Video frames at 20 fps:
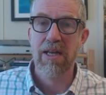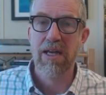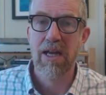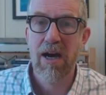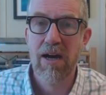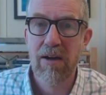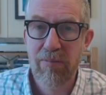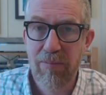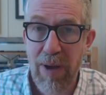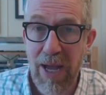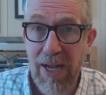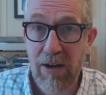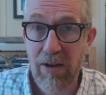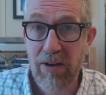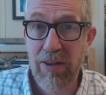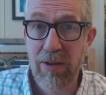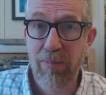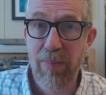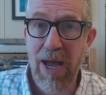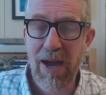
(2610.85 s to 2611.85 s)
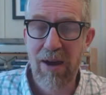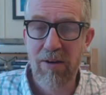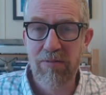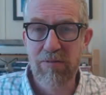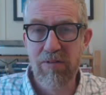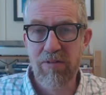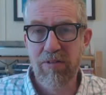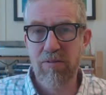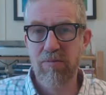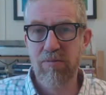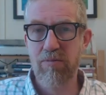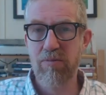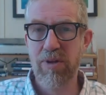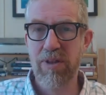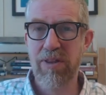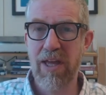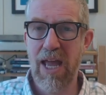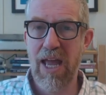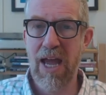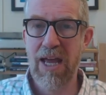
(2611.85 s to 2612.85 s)
and it can't pack on the pounds
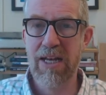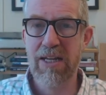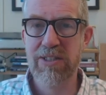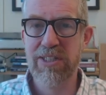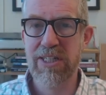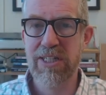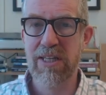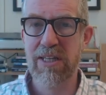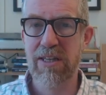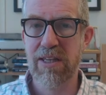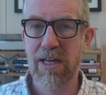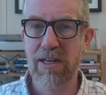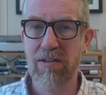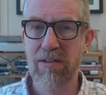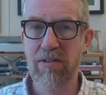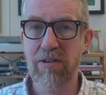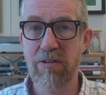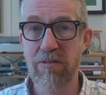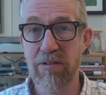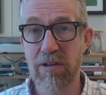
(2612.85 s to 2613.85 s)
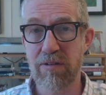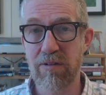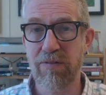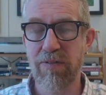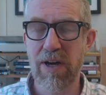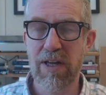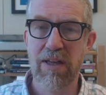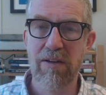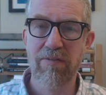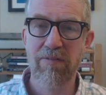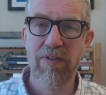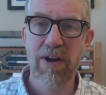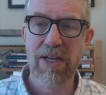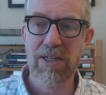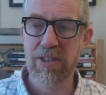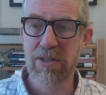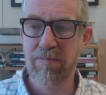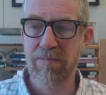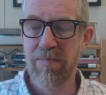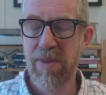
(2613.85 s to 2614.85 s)
with the energy that it's using to fight the
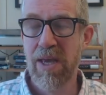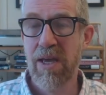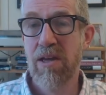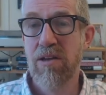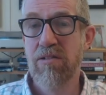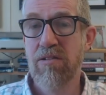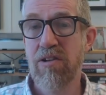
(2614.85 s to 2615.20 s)
infection.